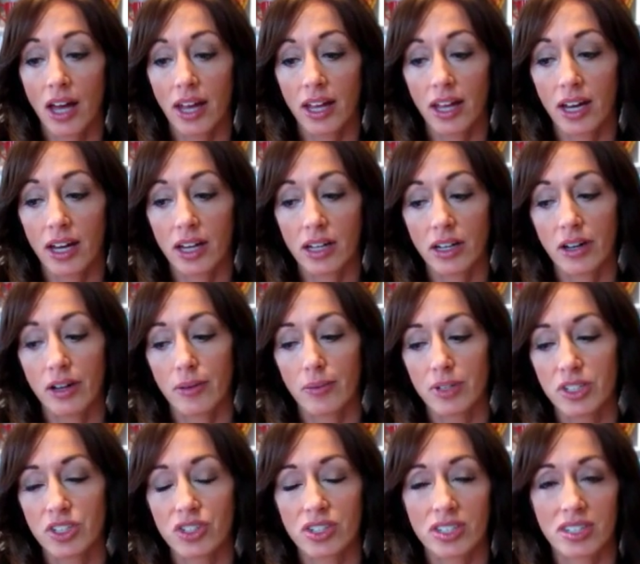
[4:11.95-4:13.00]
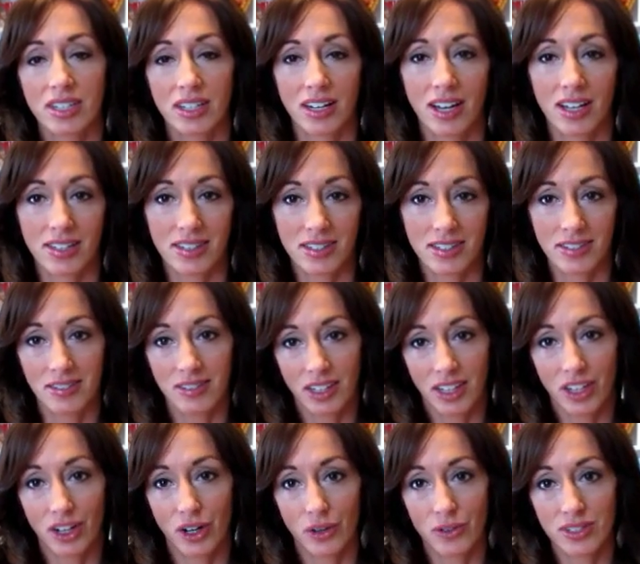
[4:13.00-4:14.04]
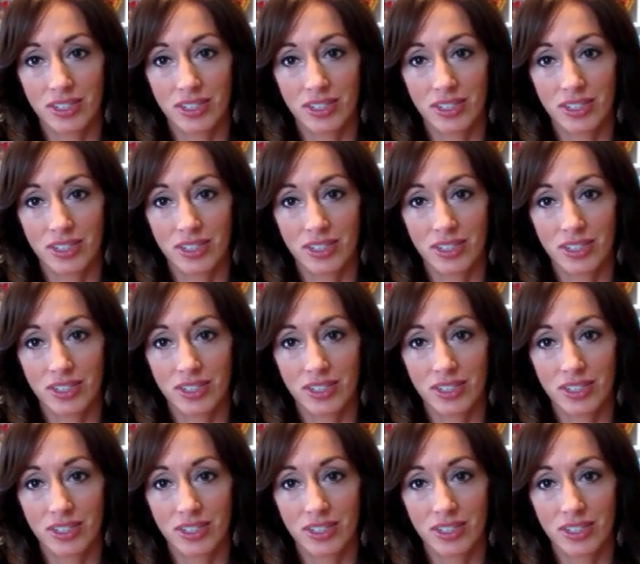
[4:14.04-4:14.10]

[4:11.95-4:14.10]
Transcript: and um, it's just a nice you know,